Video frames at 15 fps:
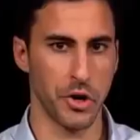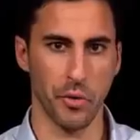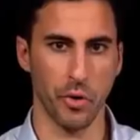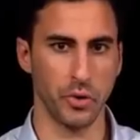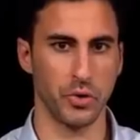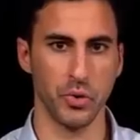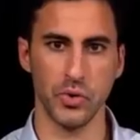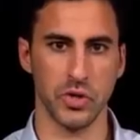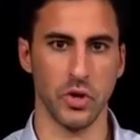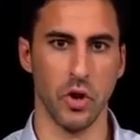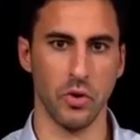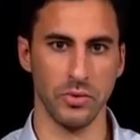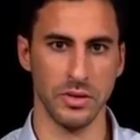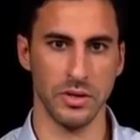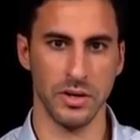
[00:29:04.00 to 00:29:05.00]
they grow too
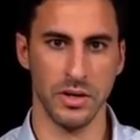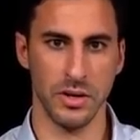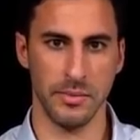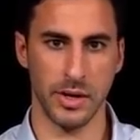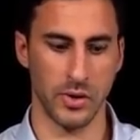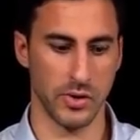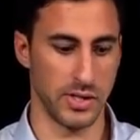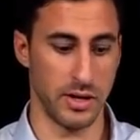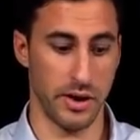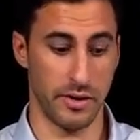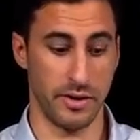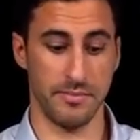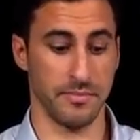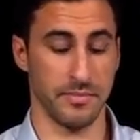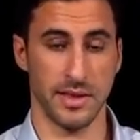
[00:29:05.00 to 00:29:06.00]
slow because
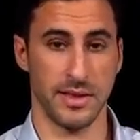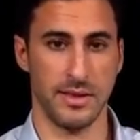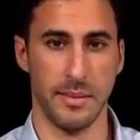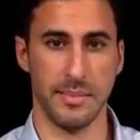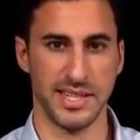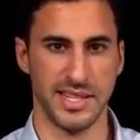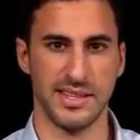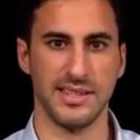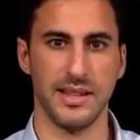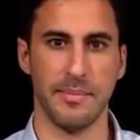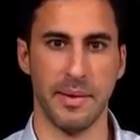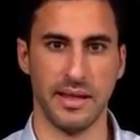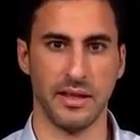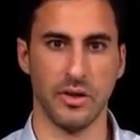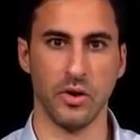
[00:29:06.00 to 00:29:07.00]
the business is
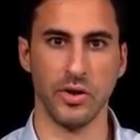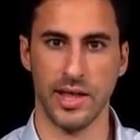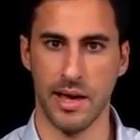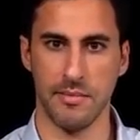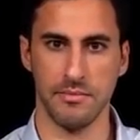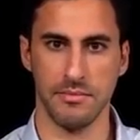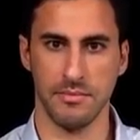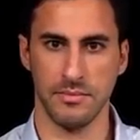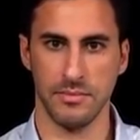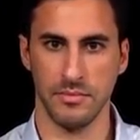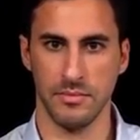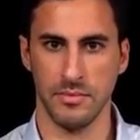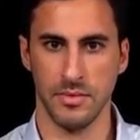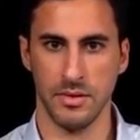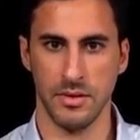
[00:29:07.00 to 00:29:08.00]
dependent on them,
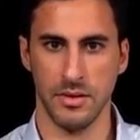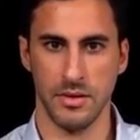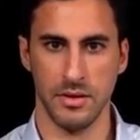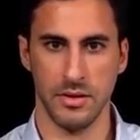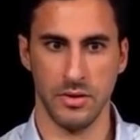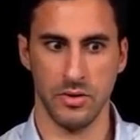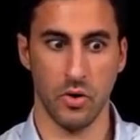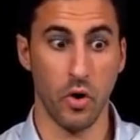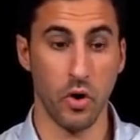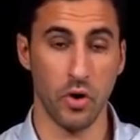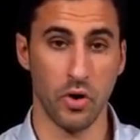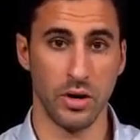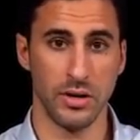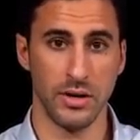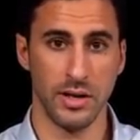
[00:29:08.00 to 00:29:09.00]

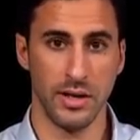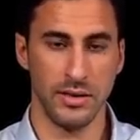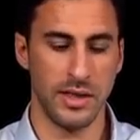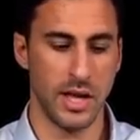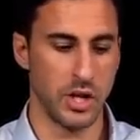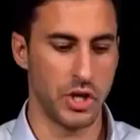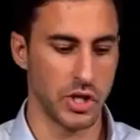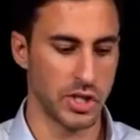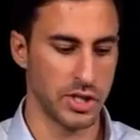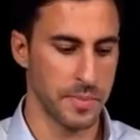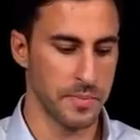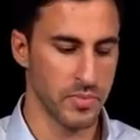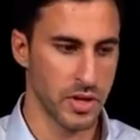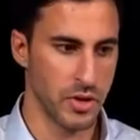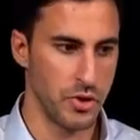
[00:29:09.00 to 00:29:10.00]
or they
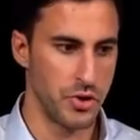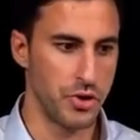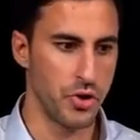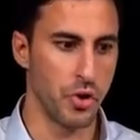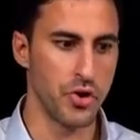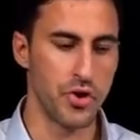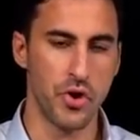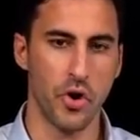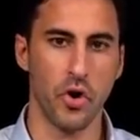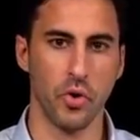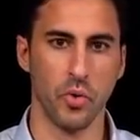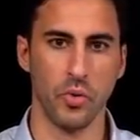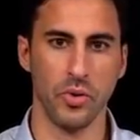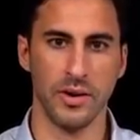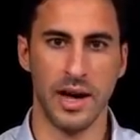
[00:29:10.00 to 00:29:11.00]
just don't
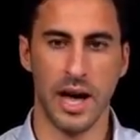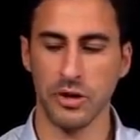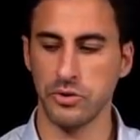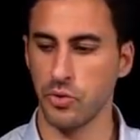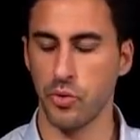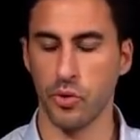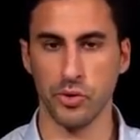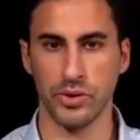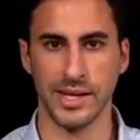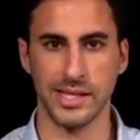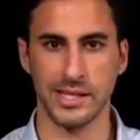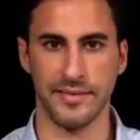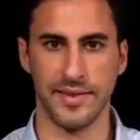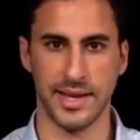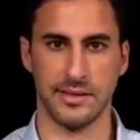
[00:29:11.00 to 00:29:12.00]
know how to grow
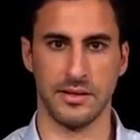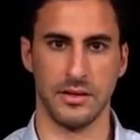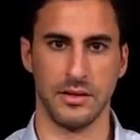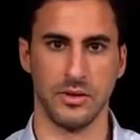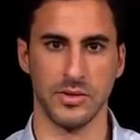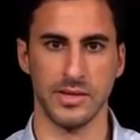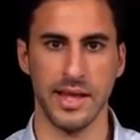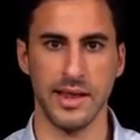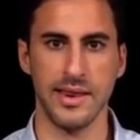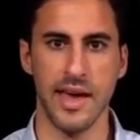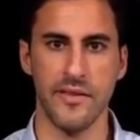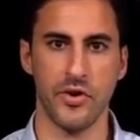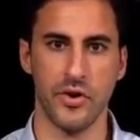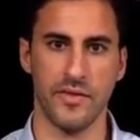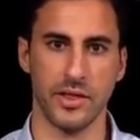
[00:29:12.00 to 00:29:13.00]
things faster because they
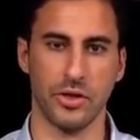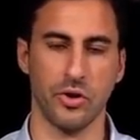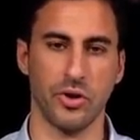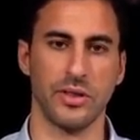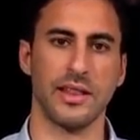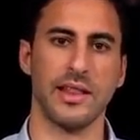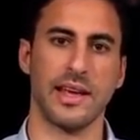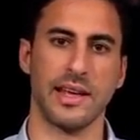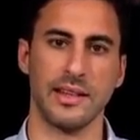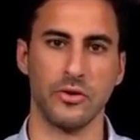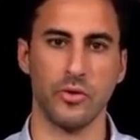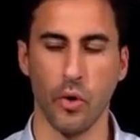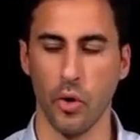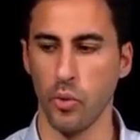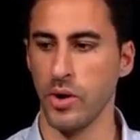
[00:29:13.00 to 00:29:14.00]
never even thought that they
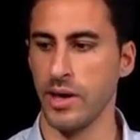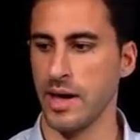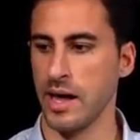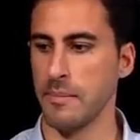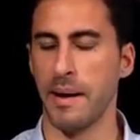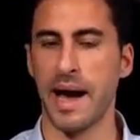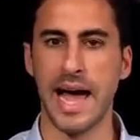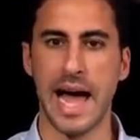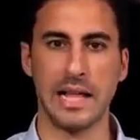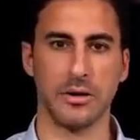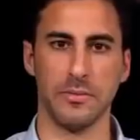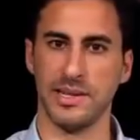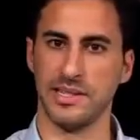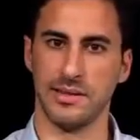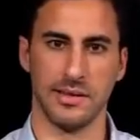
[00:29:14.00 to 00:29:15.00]
can grow and buy
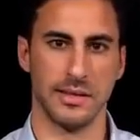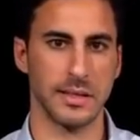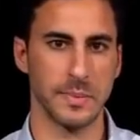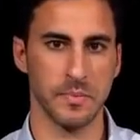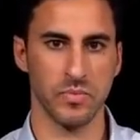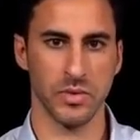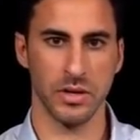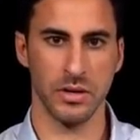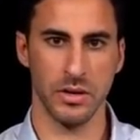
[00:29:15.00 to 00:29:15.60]
other businesses.